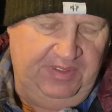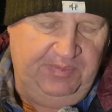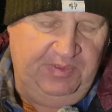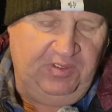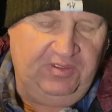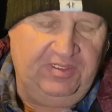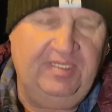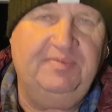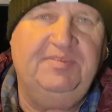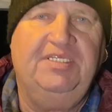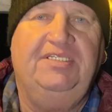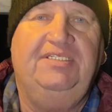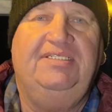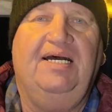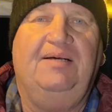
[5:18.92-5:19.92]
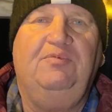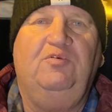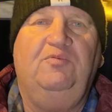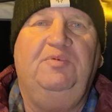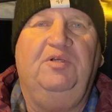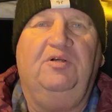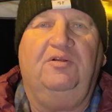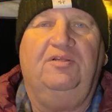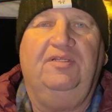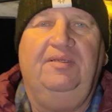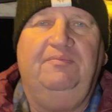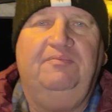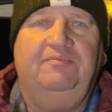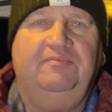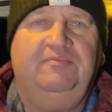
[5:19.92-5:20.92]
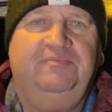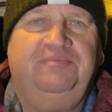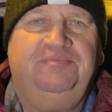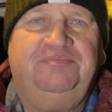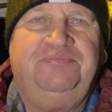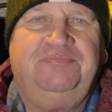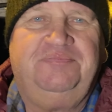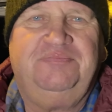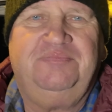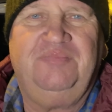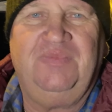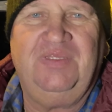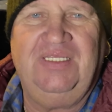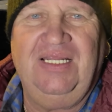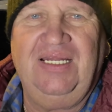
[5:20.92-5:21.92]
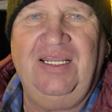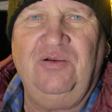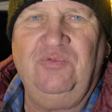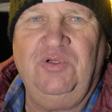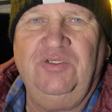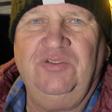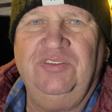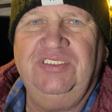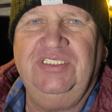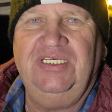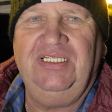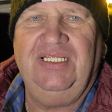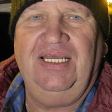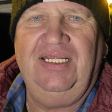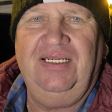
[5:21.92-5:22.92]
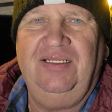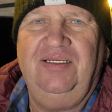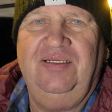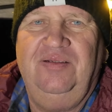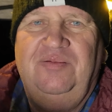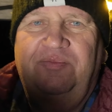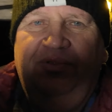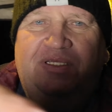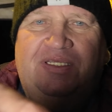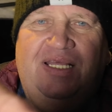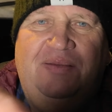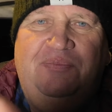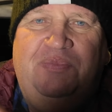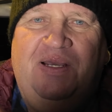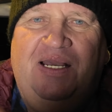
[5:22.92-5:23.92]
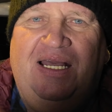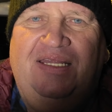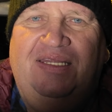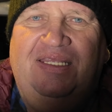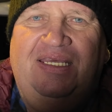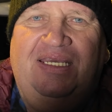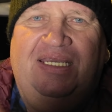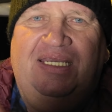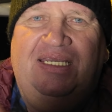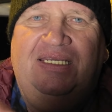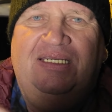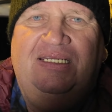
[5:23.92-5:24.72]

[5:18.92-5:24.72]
belt clip's a double belt clip, don't know how well you'll see that, but that part there,